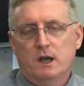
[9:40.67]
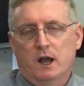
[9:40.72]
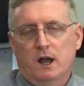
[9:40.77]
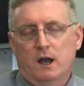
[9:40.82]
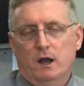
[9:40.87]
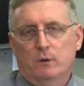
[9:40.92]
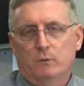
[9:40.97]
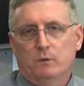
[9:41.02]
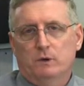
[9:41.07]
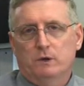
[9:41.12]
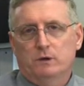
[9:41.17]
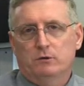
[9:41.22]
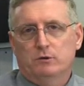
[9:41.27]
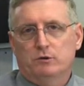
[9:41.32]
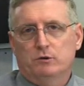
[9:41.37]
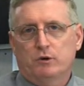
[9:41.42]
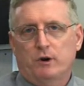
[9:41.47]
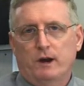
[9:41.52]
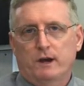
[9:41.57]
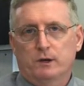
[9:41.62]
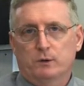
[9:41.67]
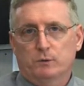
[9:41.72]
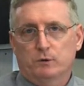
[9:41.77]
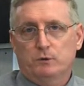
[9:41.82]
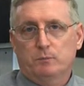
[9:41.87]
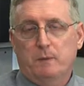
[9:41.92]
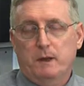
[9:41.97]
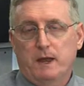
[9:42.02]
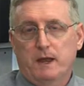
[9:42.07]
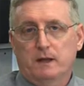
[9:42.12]
We're trying to
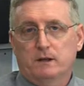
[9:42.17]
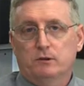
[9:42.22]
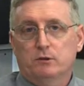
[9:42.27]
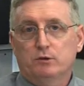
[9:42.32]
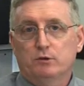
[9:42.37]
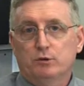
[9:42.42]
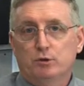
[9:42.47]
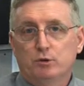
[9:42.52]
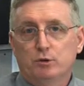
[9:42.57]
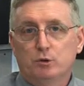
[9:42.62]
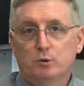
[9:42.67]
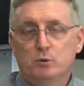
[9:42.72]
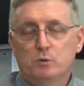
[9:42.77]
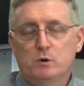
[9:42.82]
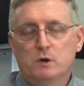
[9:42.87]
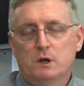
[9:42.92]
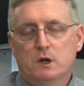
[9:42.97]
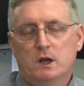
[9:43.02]
expand to 2.